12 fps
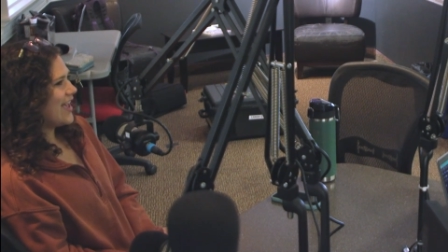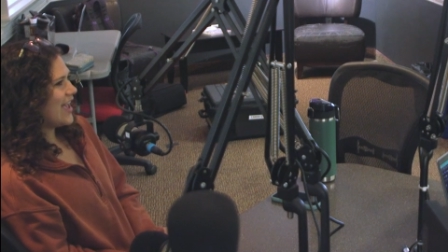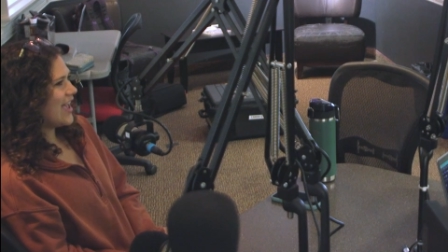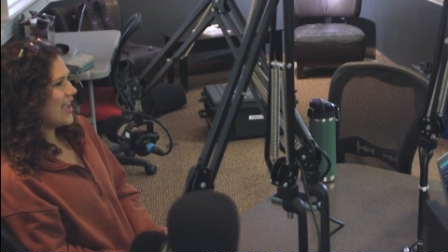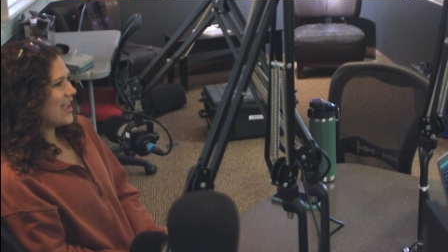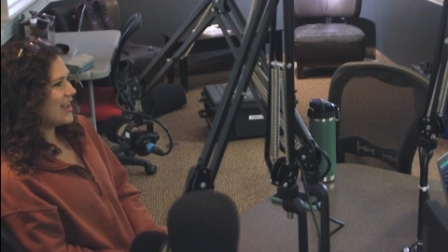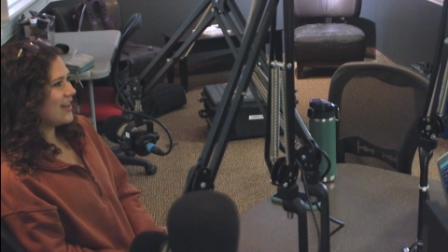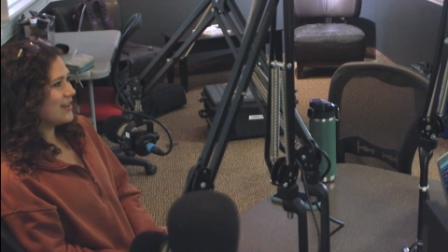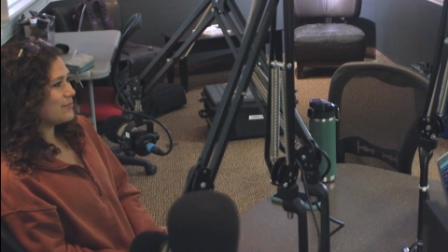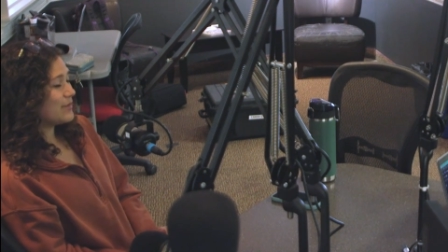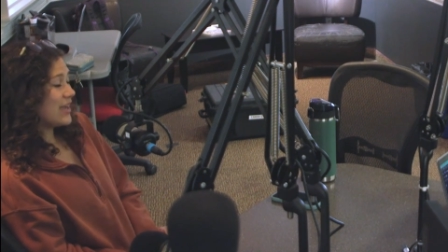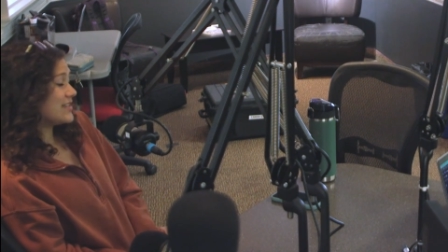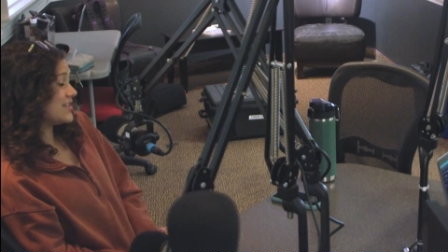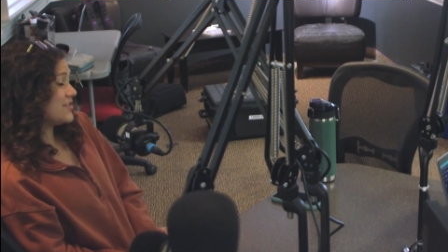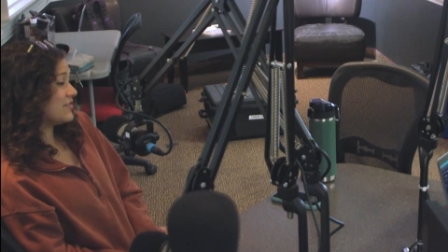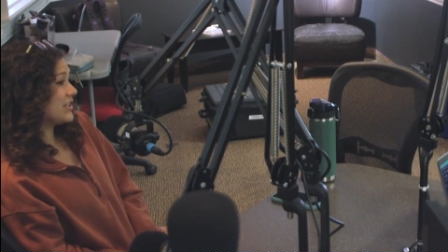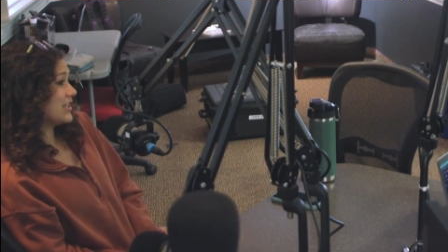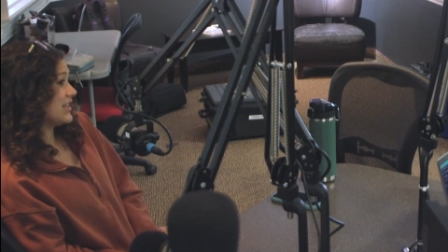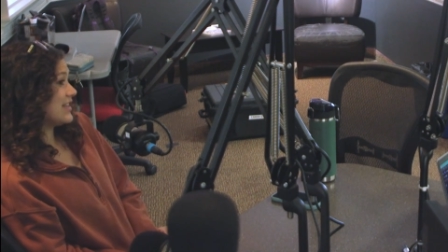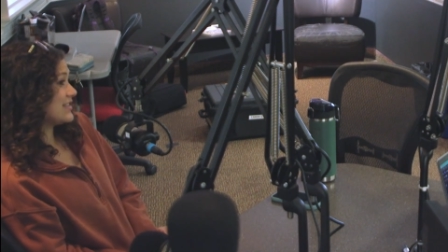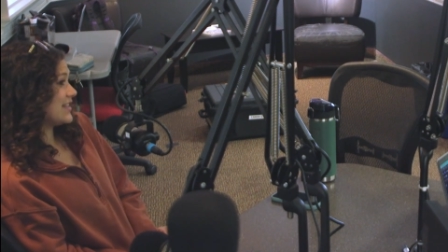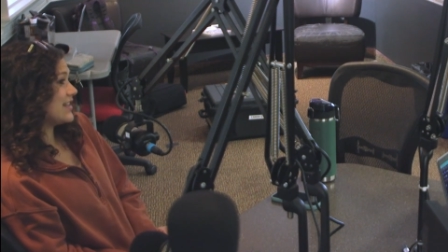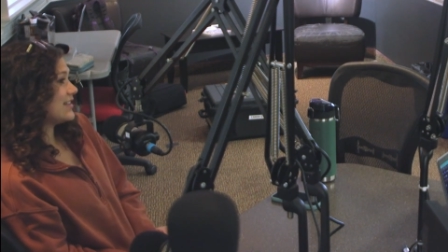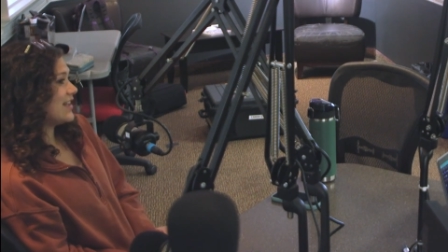But I still really liked
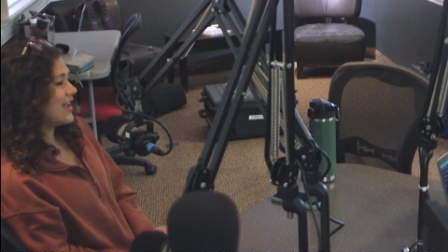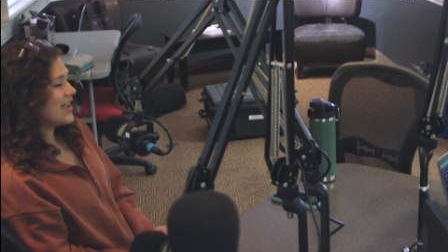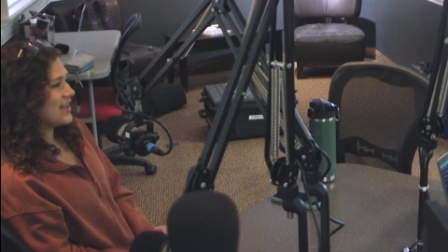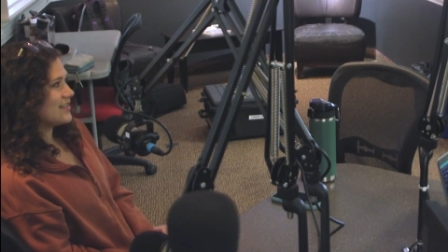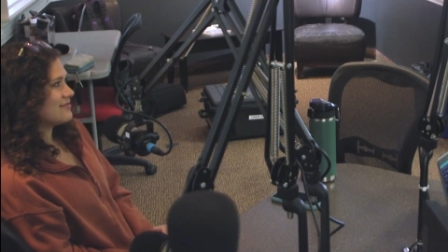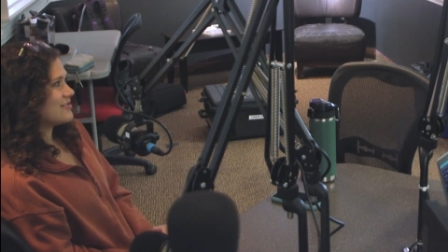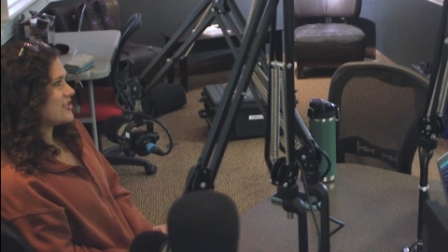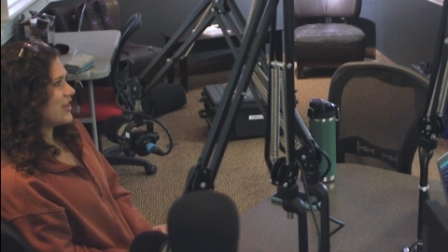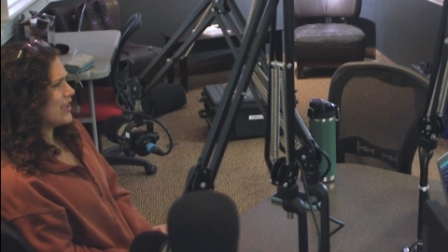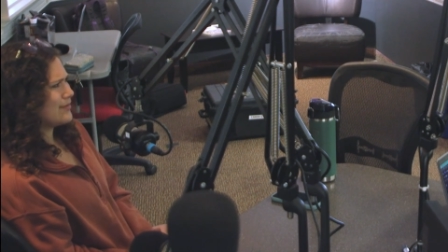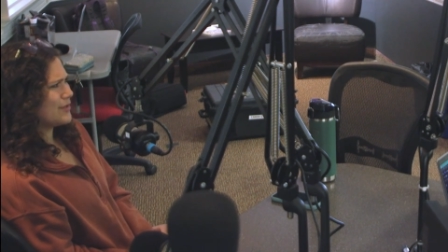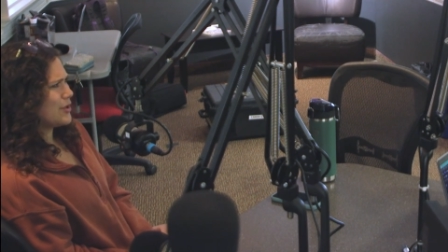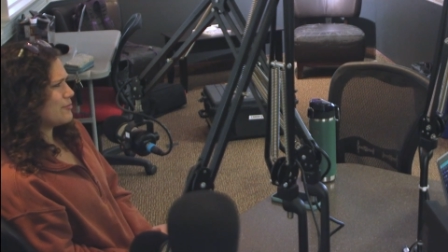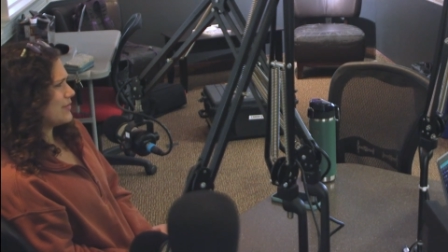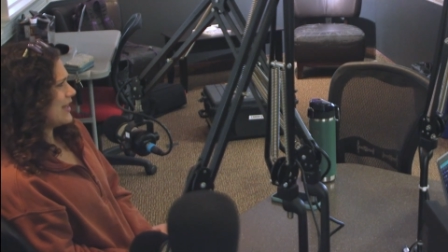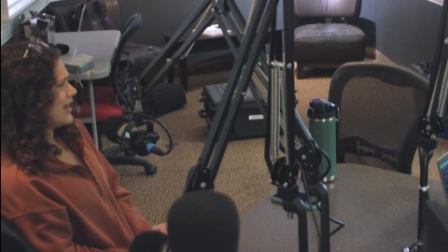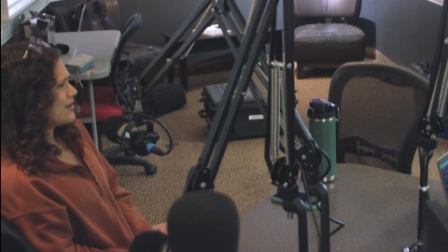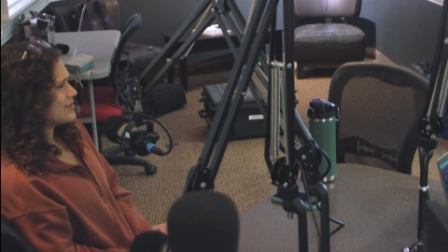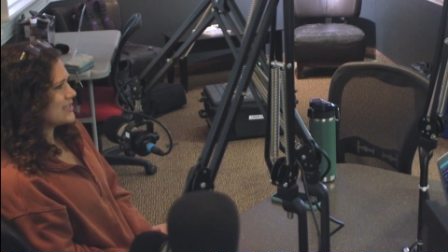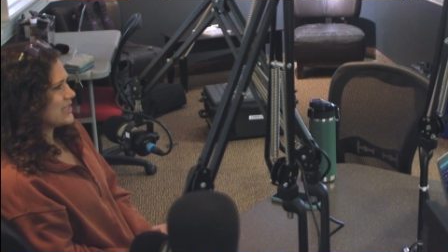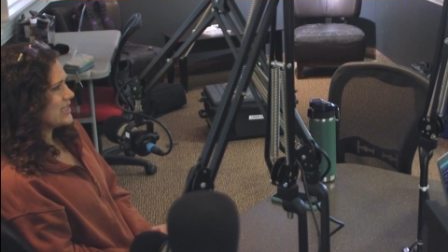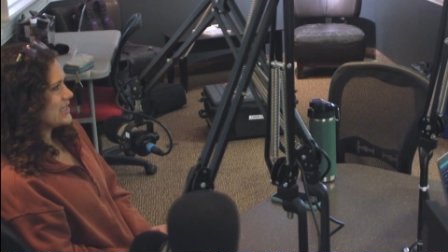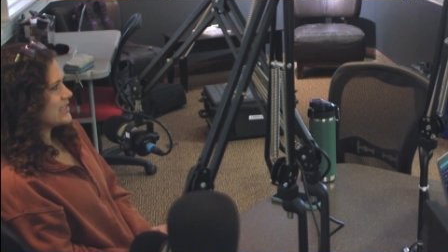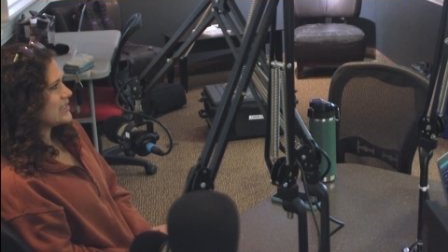it. And so I came to open
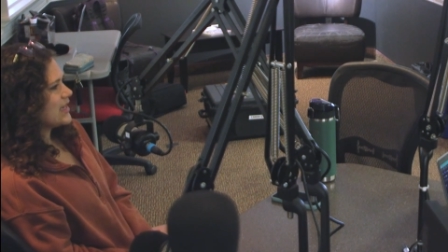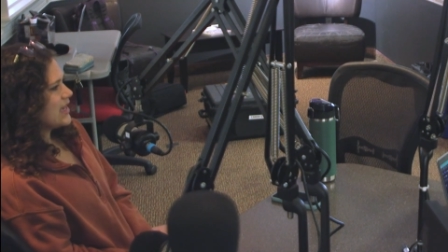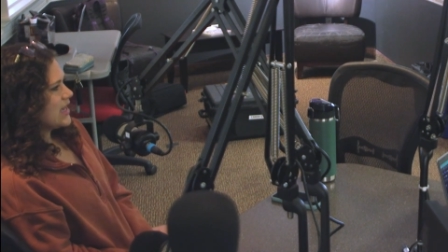houses.